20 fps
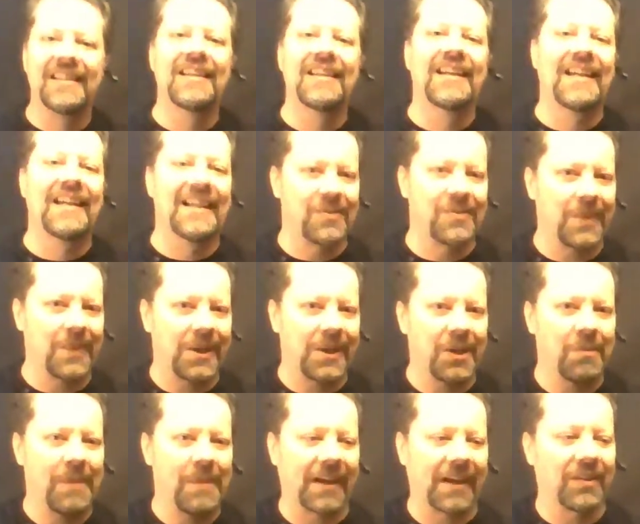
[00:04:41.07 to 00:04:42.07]
as we go
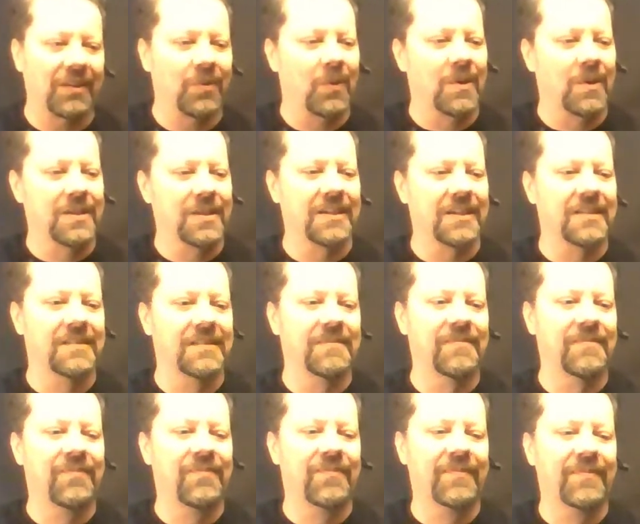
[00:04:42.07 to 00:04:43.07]
back towards it.
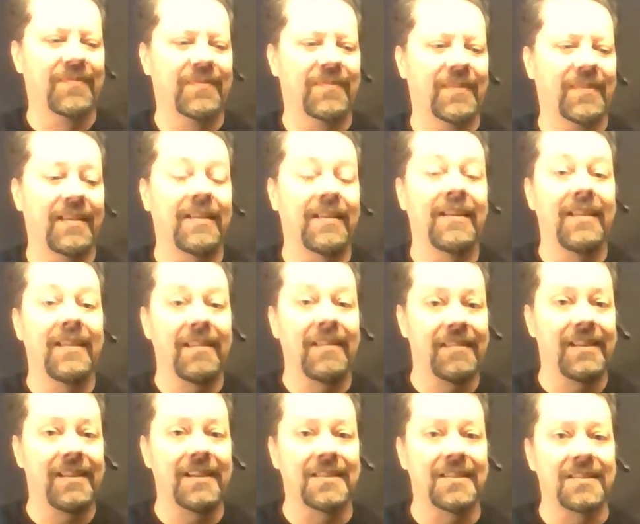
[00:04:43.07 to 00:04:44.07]

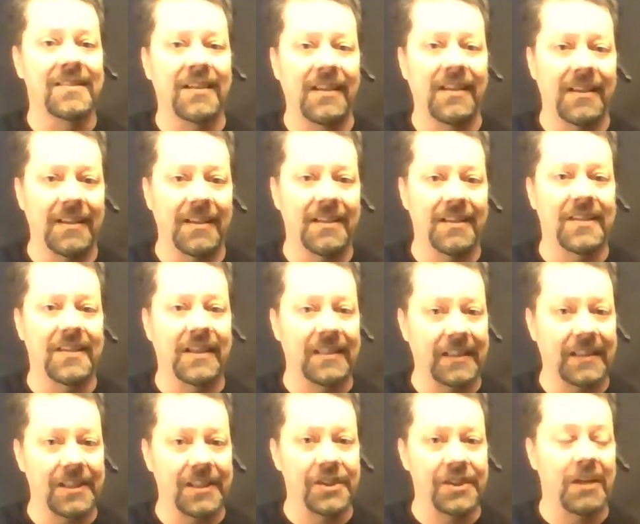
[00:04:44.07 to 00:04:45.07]
This is a
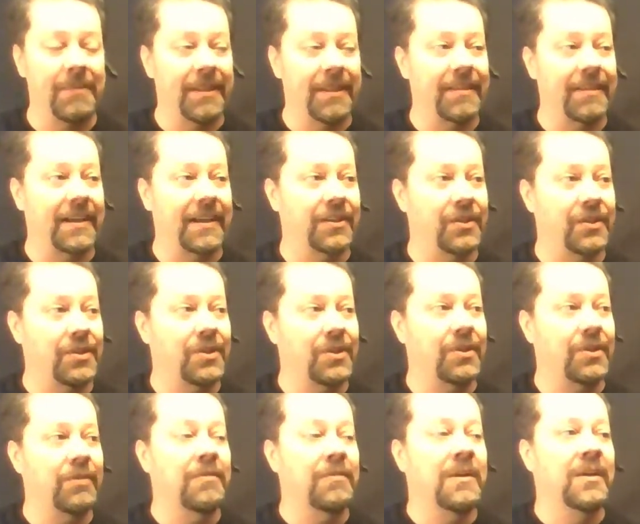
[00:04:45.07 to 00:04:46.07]
legitimate thing to
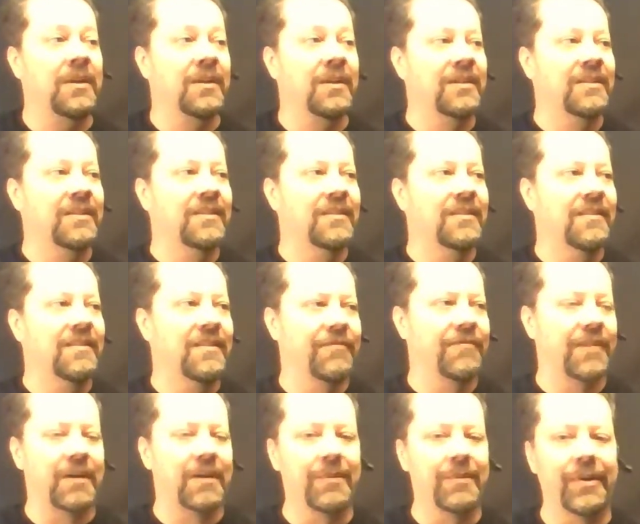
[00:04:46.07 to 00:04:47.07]
do. The
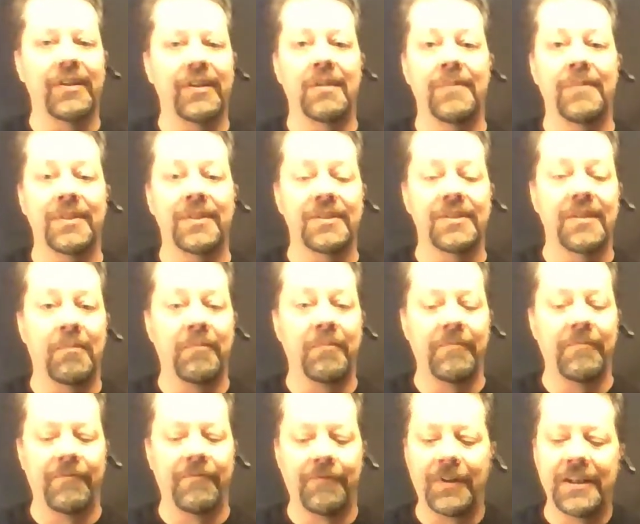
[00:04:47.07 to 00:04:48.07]
fundamental theorem is
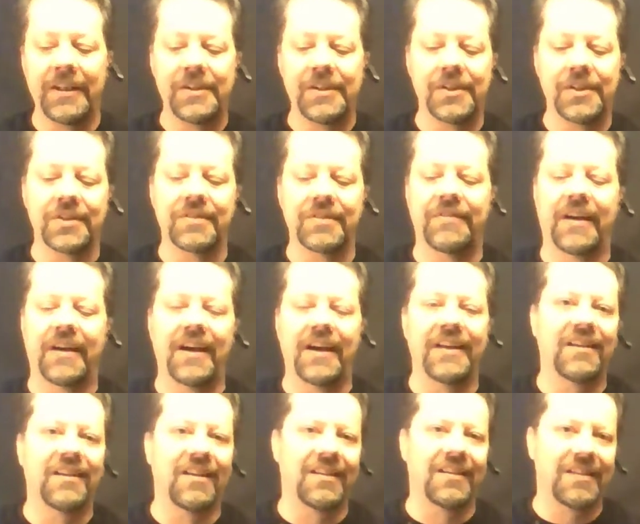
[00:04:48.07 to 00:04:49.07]
fully justified
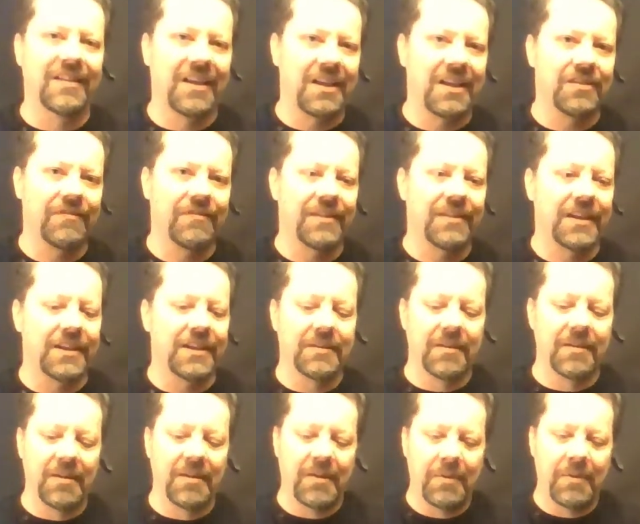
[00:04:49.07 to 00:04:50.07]
on each of these
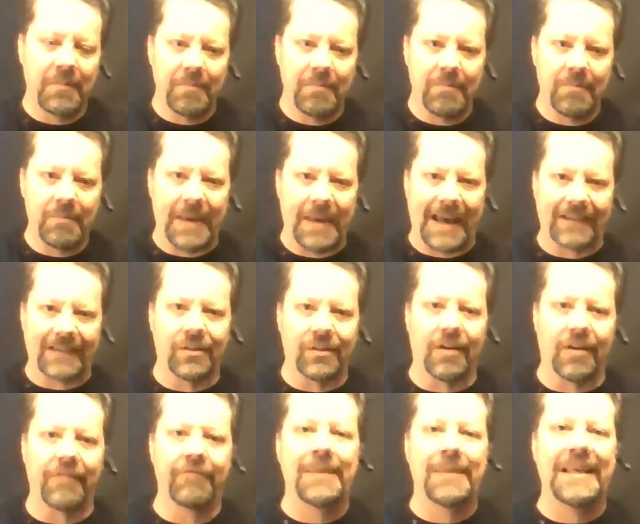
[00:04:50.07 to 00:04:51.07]
backed
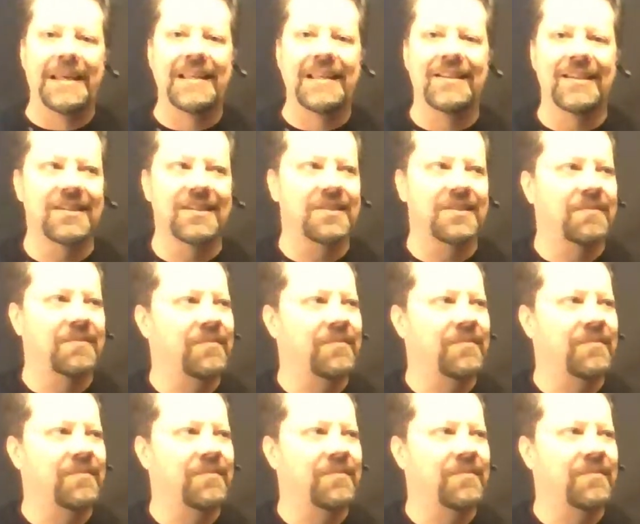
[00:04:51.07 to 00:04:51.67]
off pieces.